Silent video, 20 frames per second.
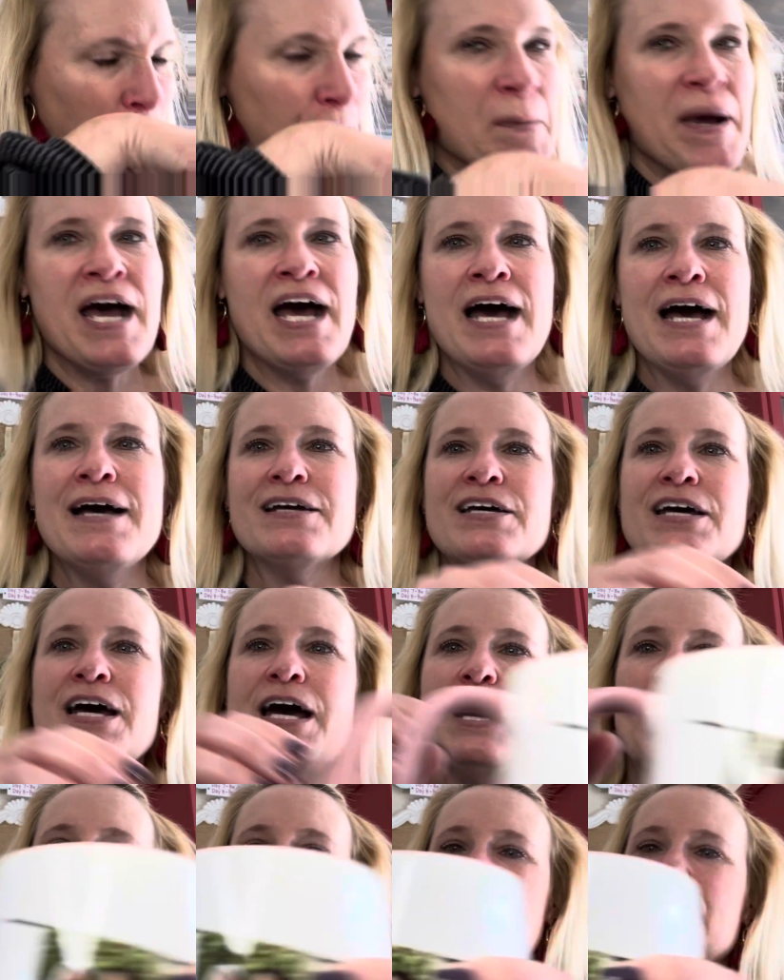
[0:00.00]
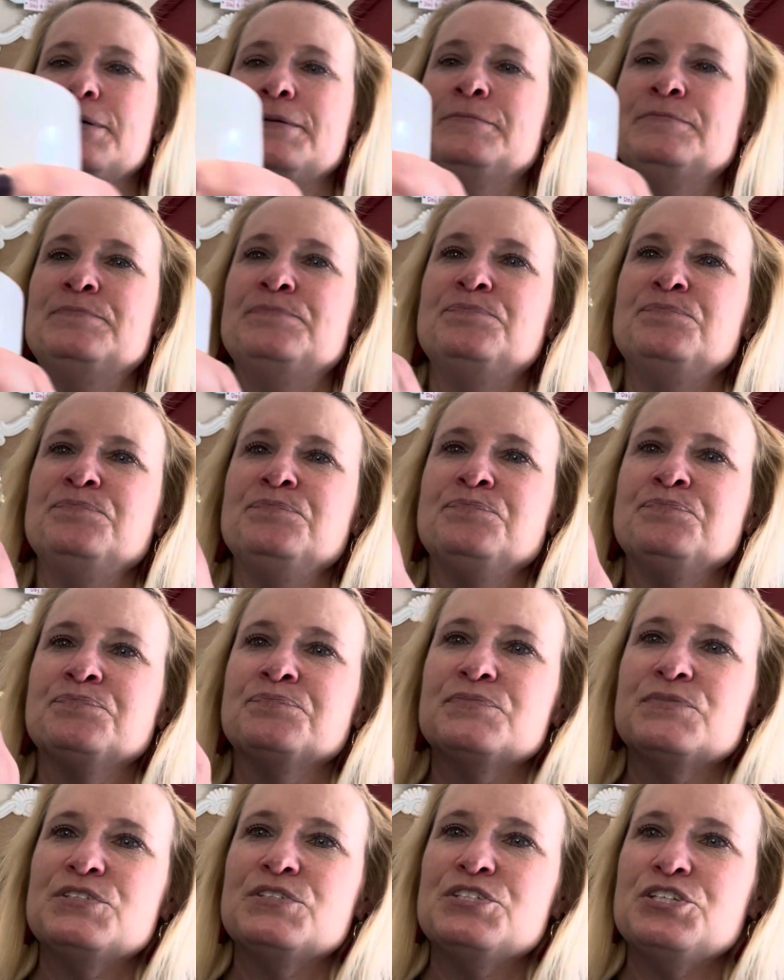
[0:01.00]
my cup
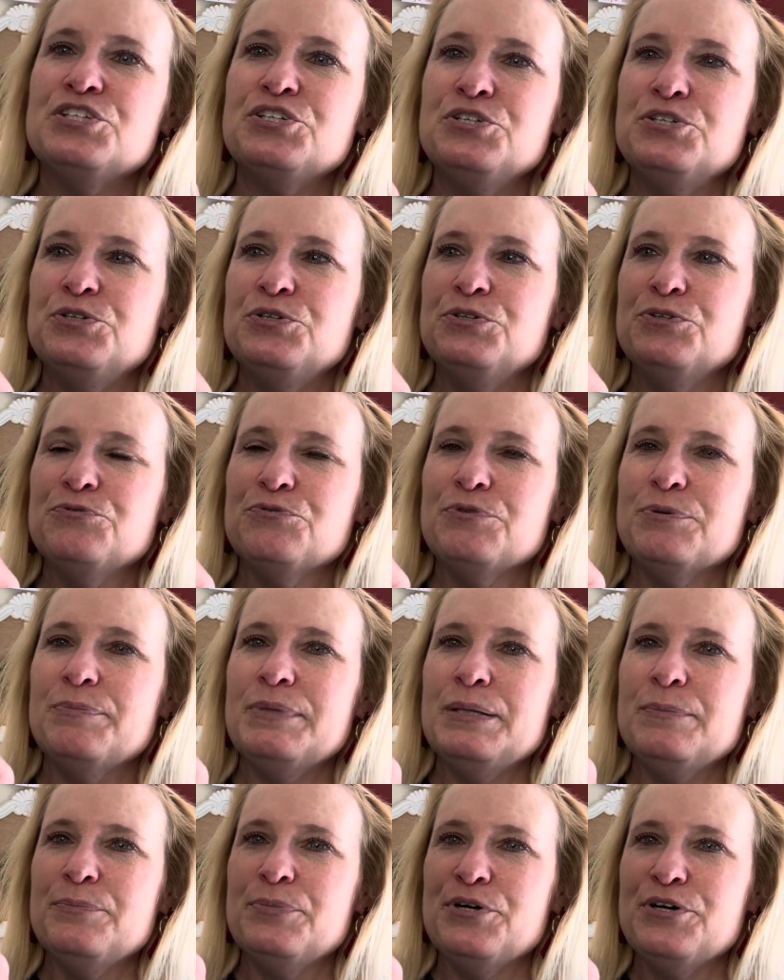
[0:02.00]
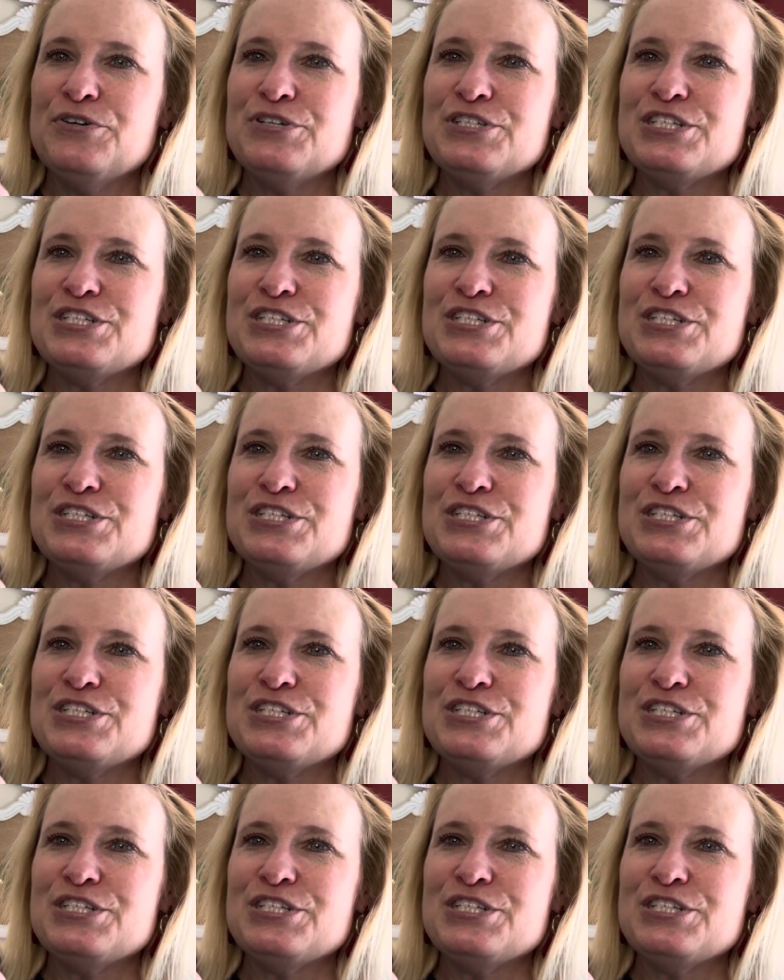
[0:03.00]
to remember